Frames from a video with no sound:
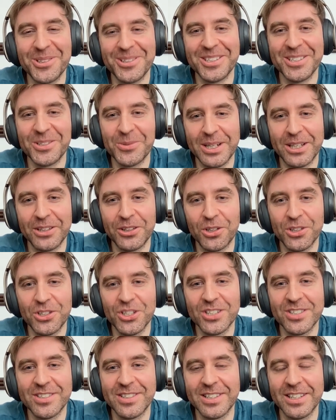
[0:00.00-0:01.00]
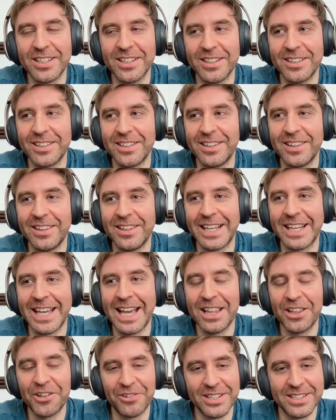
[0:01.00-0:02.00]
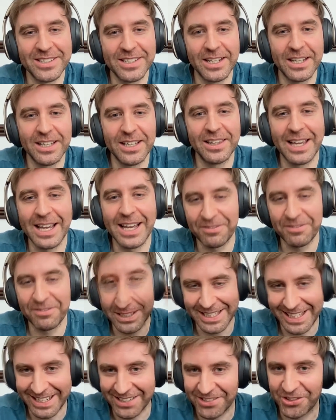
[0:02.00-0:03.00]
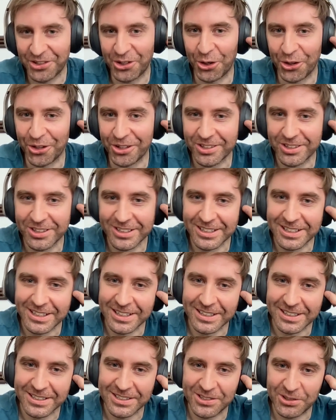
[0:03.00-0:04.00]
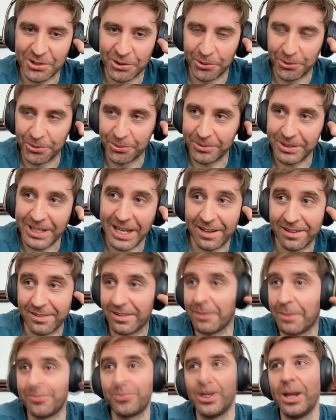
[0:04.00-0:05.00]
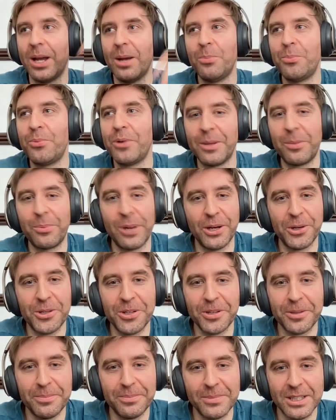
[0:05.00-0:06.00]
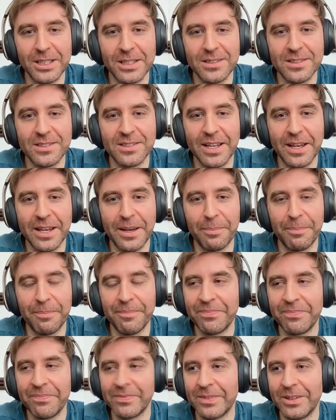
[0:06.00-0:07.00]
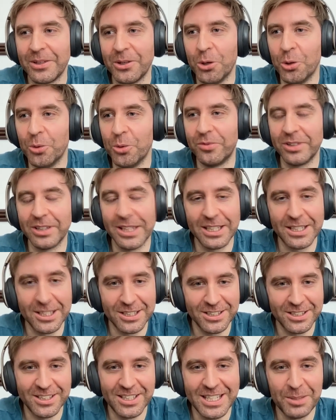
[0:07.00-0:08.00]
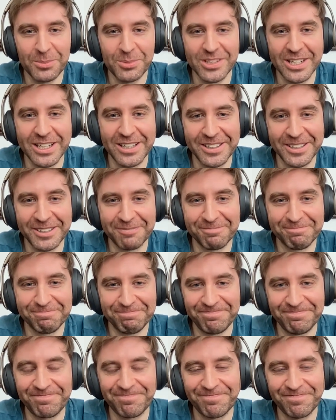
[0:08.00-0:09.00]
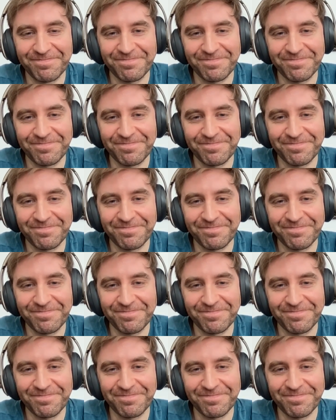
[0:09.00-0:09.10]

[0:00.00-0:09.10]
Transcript: to it as well, not just the calories in it. They have to taste good. So yeah, I'm pretty proud of them, and hopefully they can keep selling.